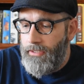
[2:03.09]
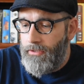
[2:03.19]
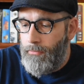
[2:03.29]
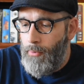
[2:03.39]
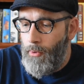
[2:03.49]
to
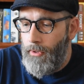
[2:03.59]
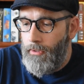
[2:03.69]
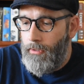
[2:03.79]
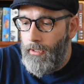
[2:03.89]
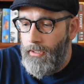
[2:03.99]

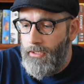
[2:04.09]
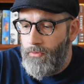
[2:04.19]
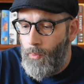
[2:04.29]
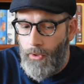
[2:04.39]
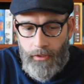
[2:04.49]
support
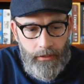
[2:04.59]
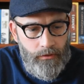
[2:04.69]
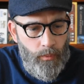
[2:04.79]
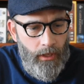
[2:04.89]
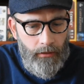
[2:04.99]
his work
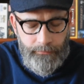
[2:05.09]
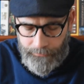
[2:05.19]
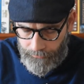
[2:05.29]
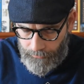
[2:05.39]
as well.